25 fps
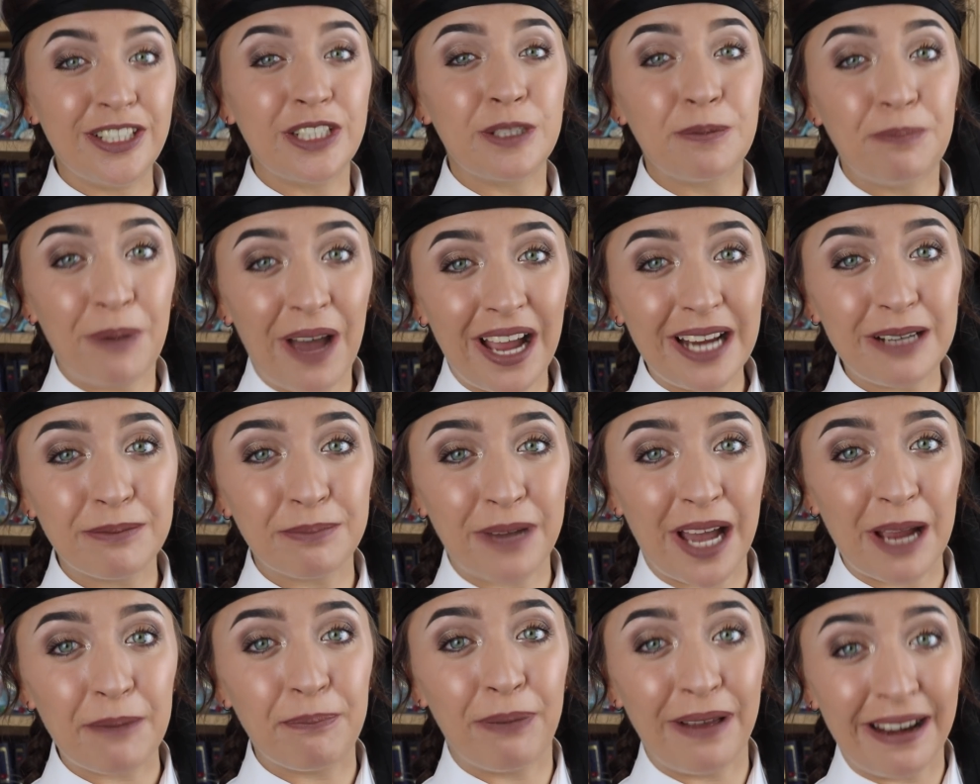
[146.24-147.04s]
Despite
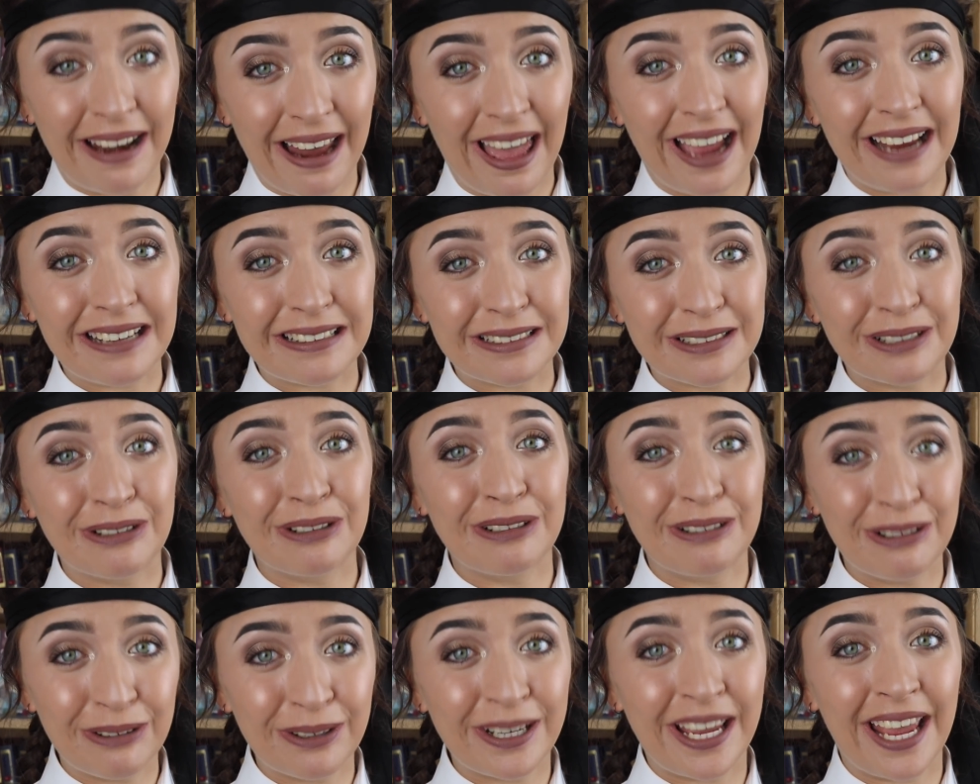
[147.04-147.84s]
my polite,
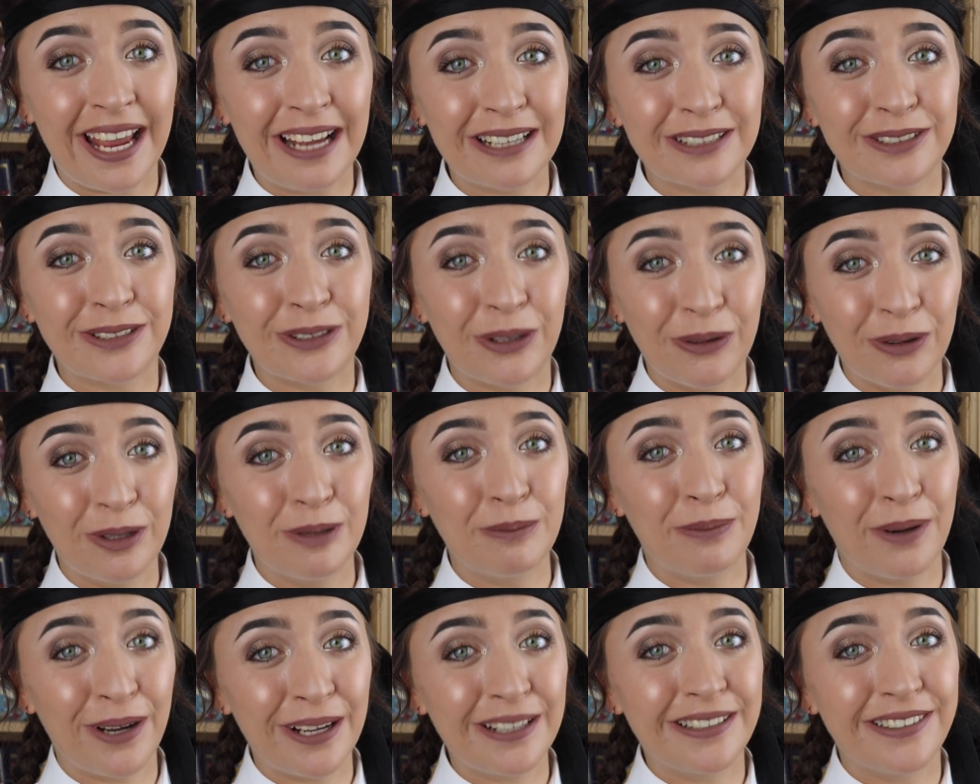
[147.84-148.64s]
good-looking
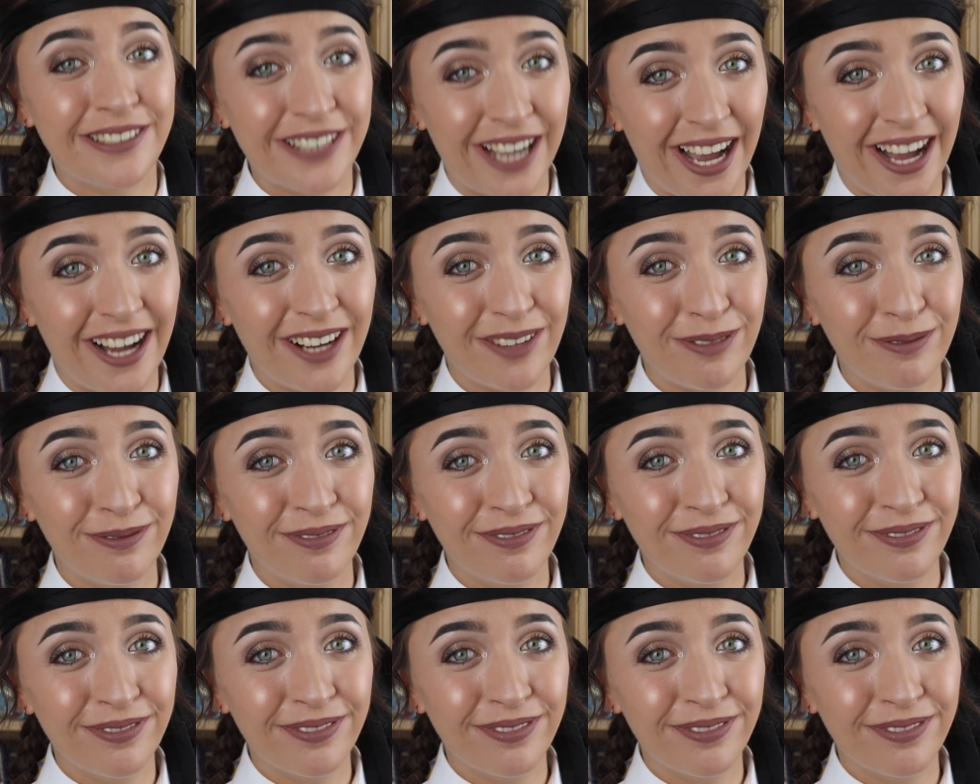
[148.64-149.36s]
schoolboy charm,